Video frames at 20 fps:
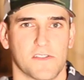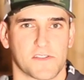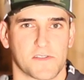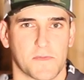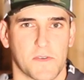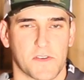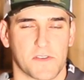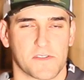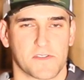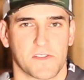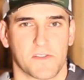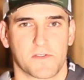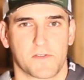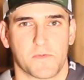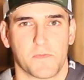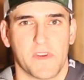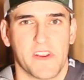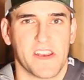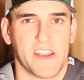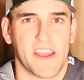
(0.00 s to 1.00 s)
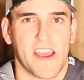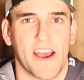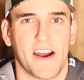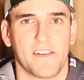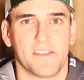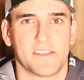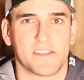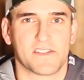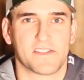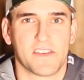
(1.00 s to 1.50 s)
the social media
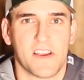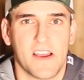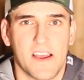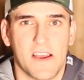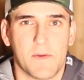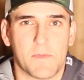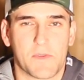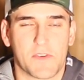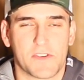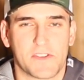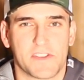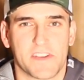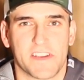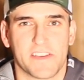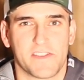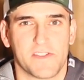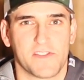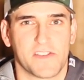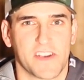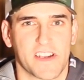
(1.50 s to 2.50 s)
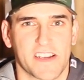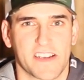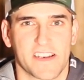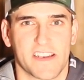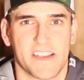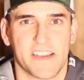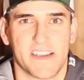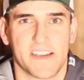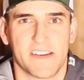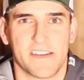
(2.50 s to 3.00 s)
outlets. Appreciate you checking
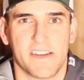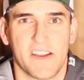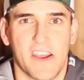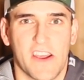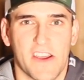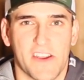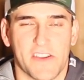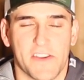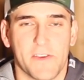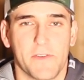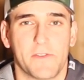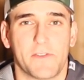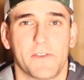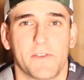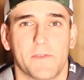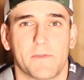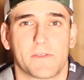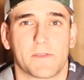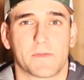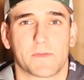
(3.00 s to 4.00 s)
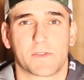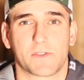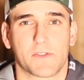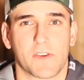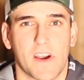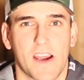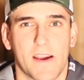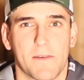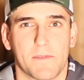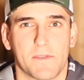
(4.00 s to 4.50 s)
in. YouTube
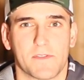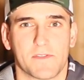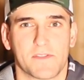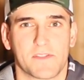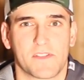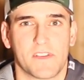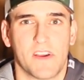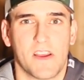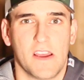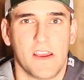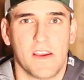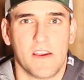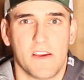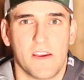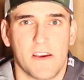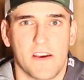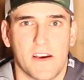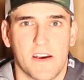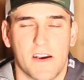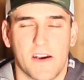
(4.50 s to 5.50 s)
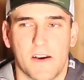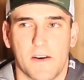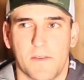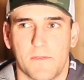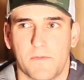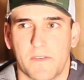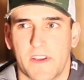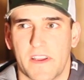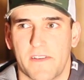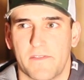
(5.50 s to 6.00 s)
subscribers,
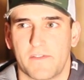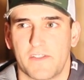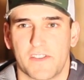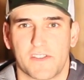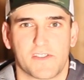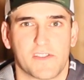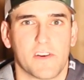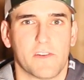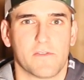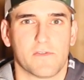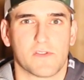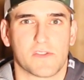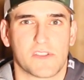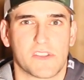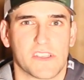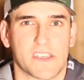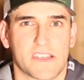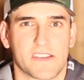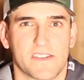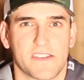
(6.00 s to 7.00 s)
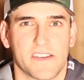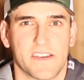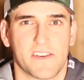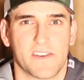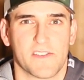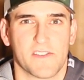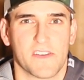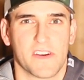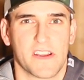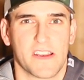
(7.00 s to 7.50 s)
we have just over 60
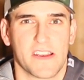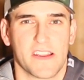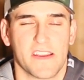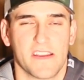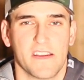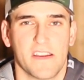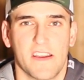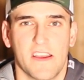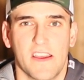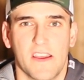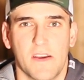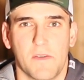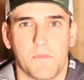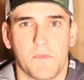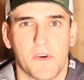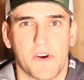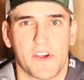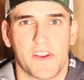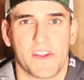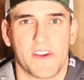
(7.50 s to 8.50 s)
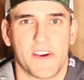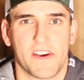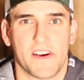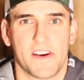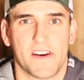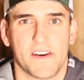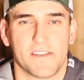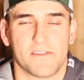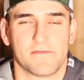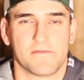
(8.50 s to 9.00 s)
already,
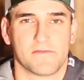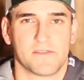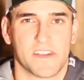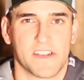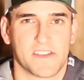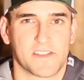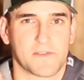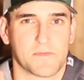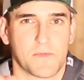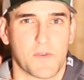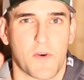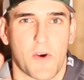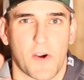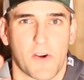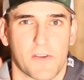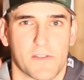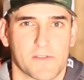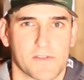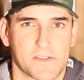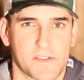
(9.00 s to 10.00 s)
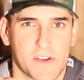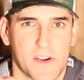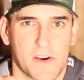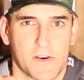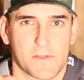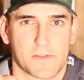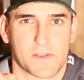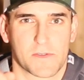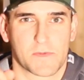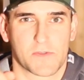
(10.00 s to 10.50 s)
but need some more.
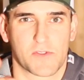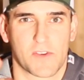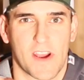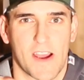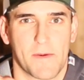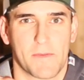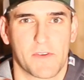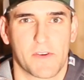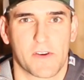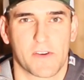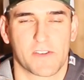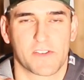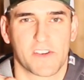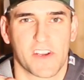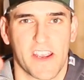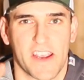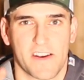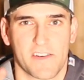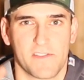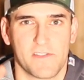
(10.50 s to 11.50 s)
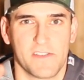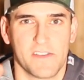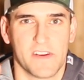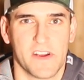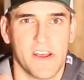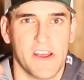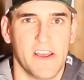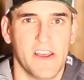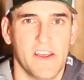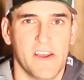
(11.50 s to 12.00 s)
So subscribe to our channel.
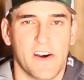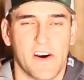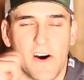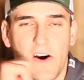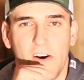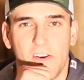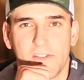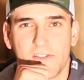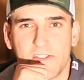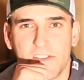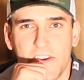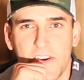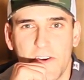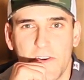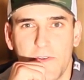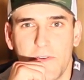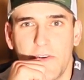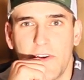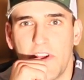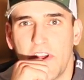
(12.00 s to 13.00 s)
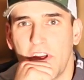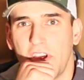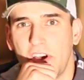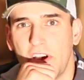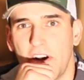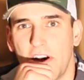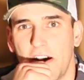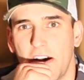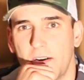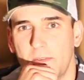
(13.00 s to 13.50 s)
Also,
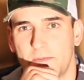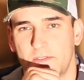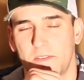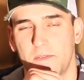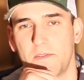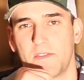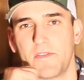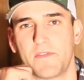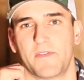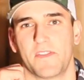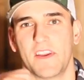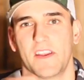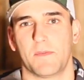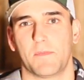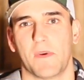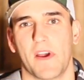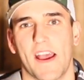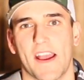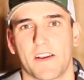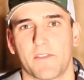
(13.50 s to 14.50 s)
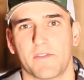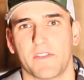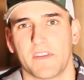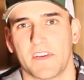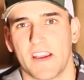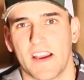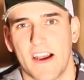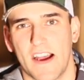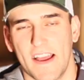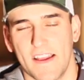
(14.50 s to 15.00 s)
some of the feedback we
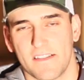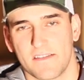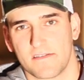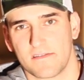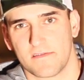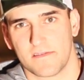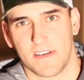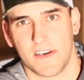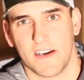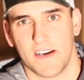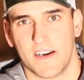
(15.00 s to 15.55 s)
got,